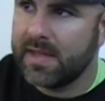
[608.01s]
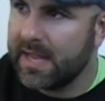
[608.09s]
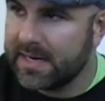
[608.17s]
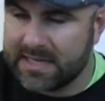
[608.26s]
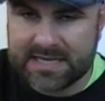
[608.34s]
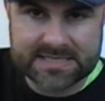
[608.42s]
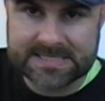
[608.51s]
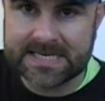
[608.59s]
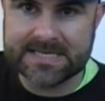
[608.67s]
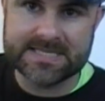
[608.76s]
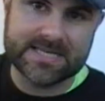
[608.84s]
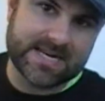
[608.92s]
And he
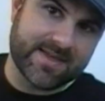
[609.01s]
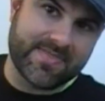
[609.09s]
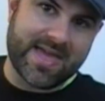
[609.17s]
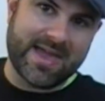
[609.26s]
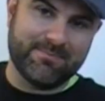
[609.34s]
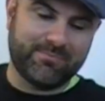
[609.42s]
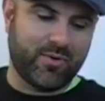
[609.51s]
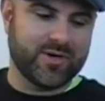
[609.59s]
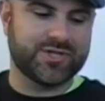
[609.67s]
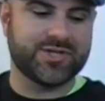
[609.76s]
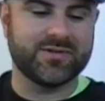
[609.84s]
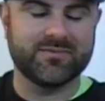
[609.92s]
sings it in that
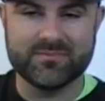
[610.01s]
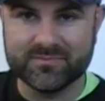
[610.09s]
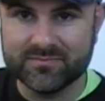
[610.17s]
portion.